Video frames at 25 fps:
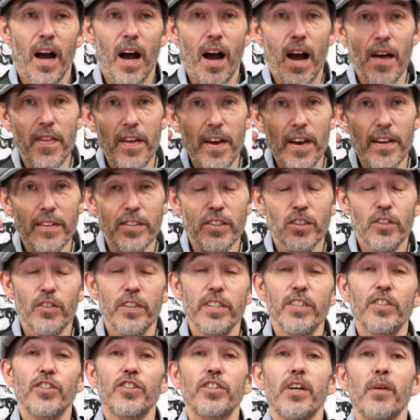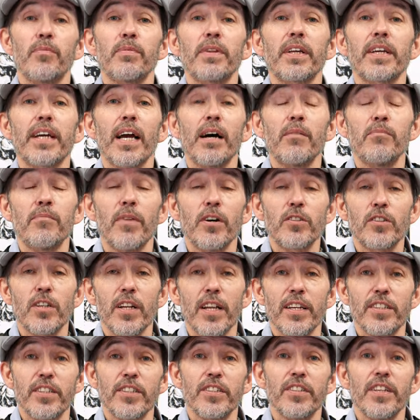Hi there, it's Chris, Chapman the Cap,
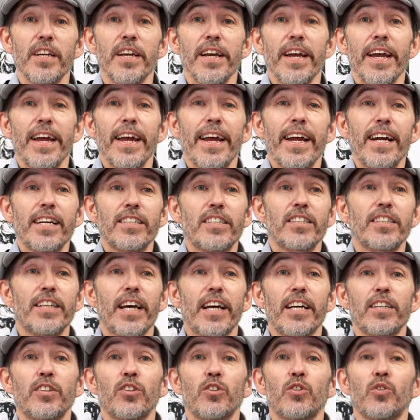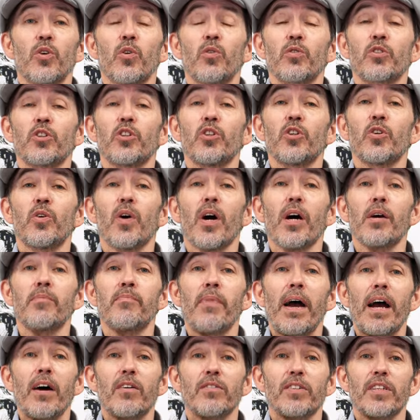Motolegends. Here today to talk to you
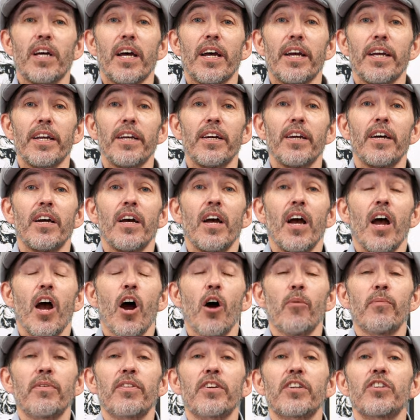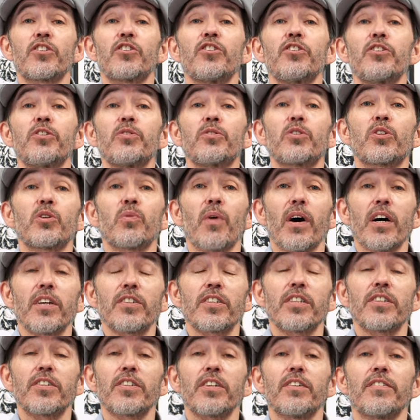about a helmet that is new to
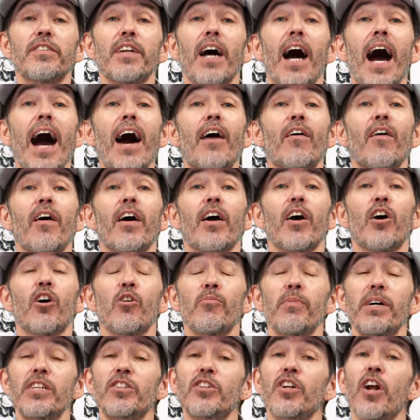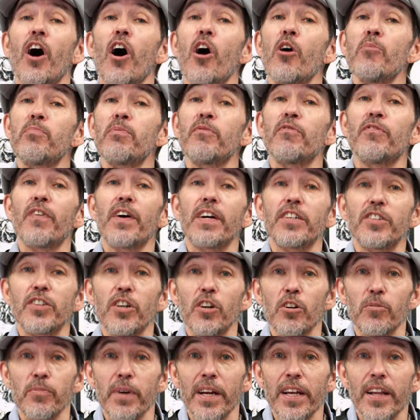us. It's an Arai helmet, it's an open face
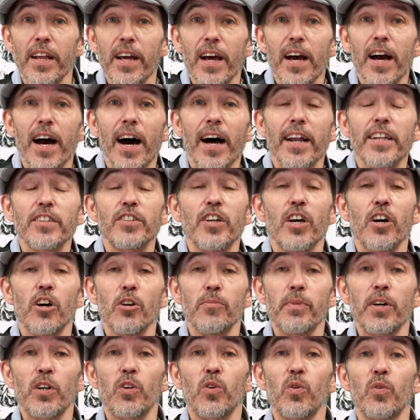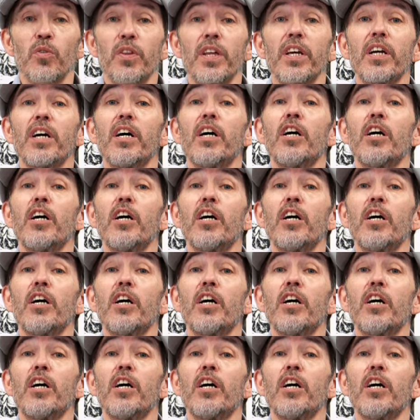helmet, and it's a helmet called the